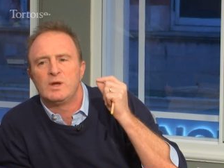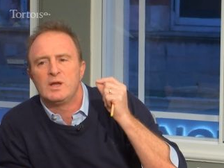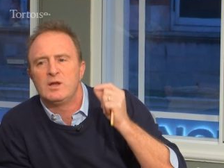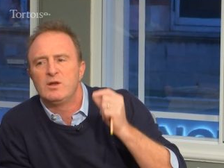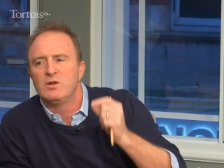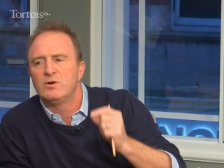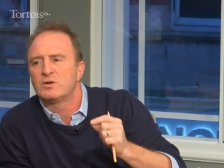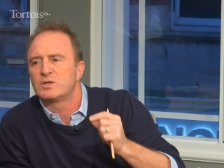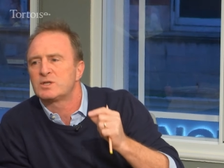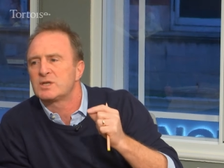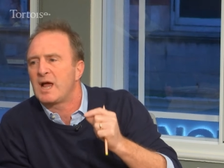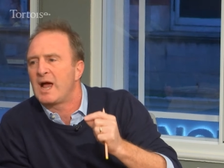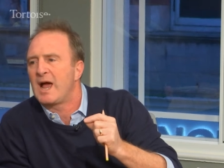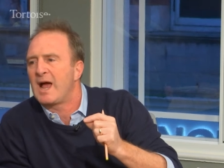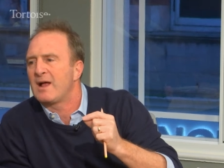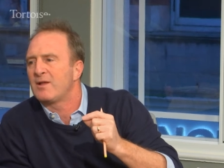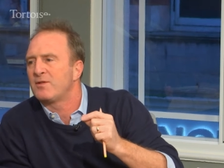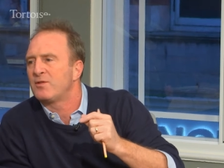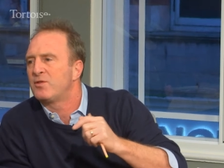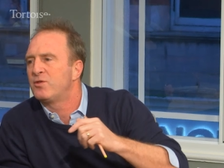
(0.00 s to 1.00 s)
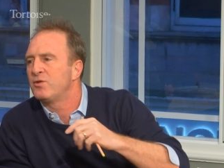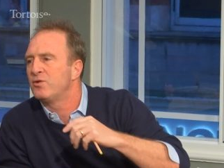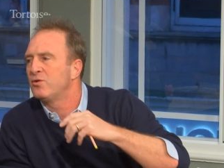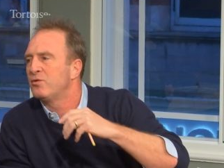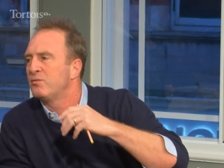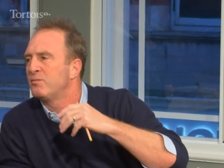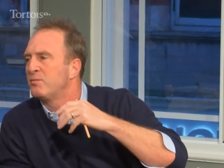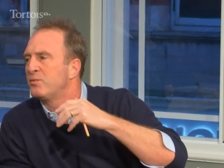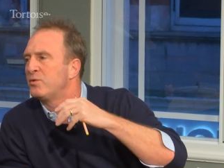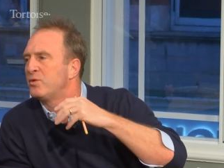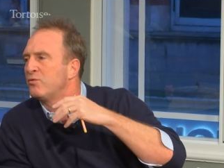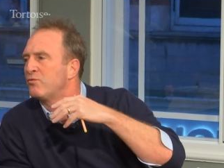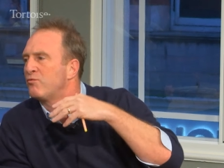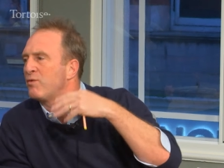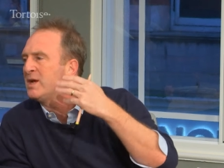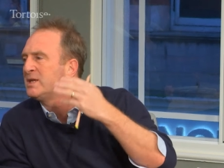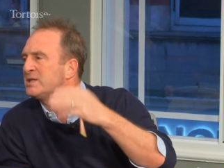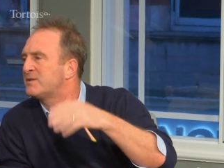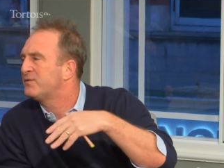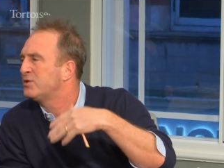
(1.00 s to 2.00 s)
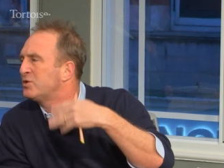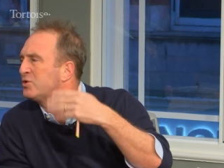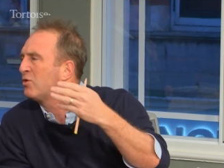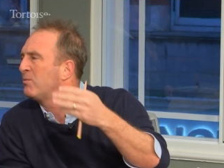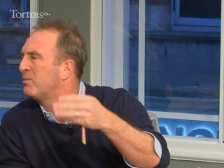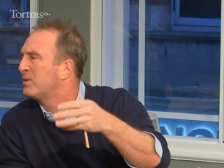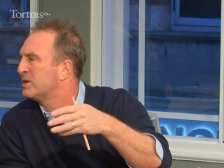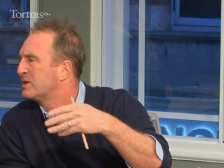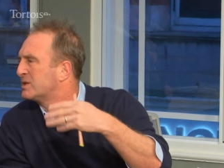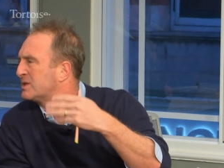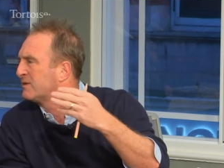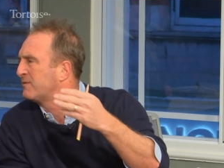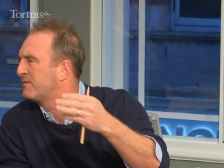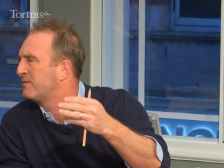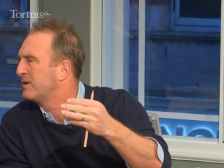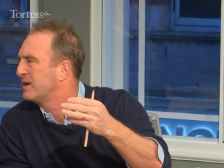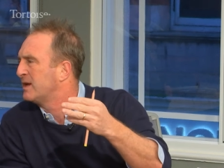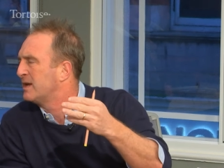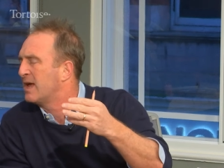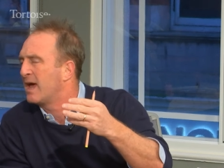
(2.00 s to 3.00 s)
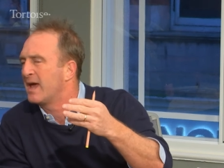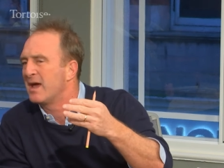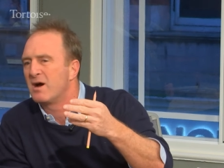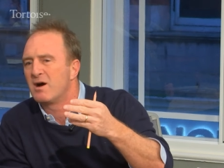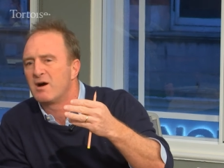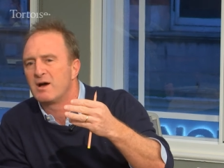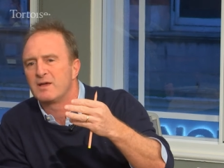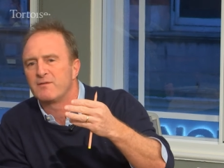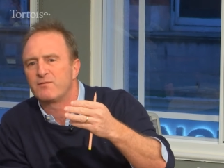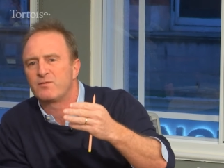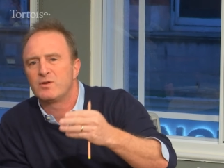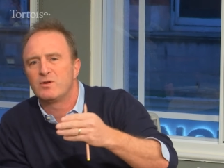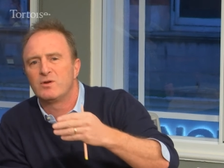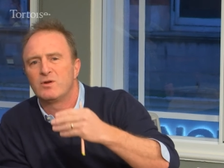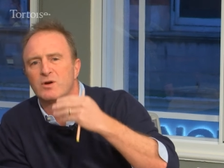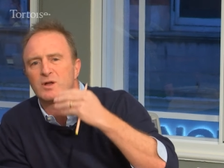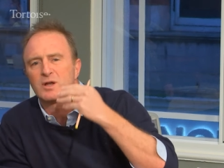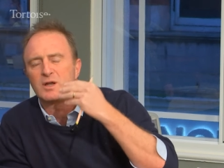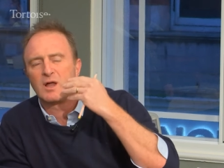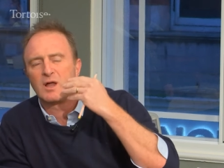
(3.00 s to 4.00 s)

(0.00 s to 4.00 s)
we looked at the race for dominance in AI, if you